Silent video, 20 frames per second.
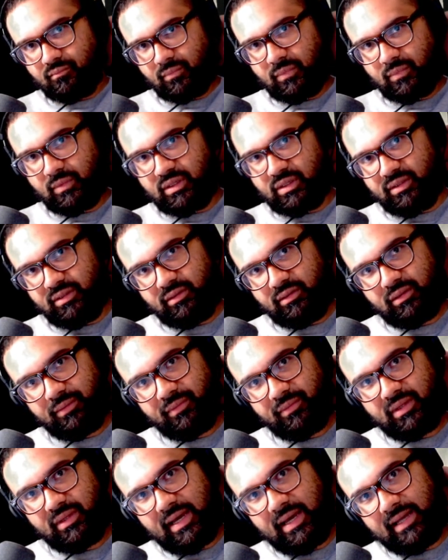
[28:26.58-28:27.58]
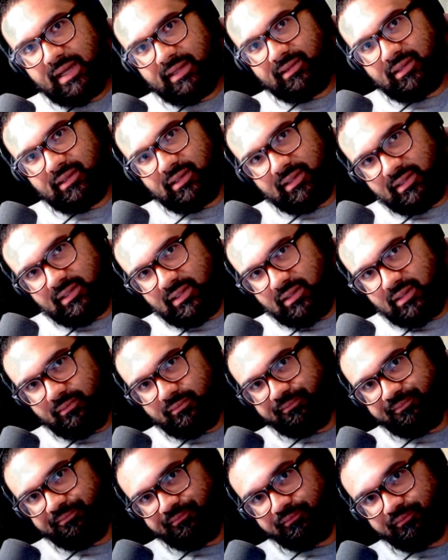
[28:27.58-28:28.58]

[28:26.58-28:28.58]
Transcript: you can skip that. Some